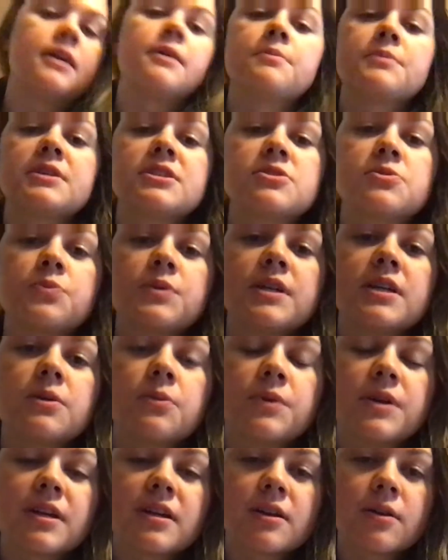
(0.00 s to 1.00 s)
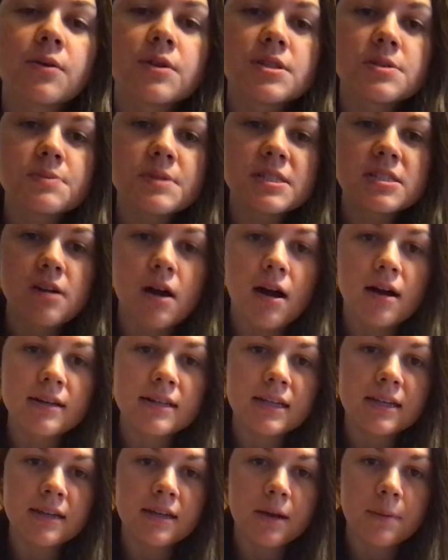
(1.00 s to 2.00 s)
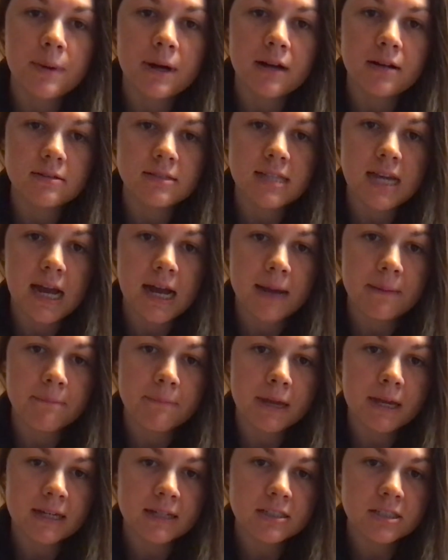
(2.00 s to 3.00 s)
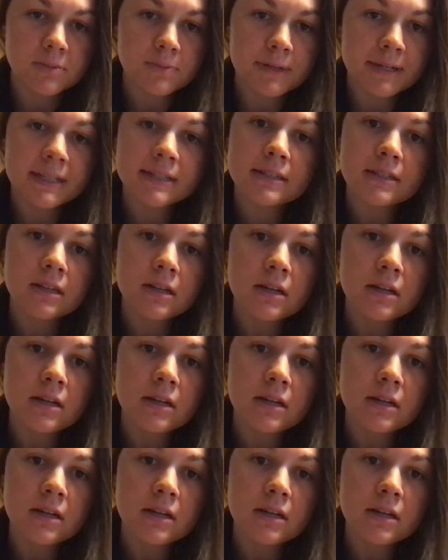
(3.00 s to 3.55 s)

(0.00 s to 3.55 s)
This week we are going to be talking about time management.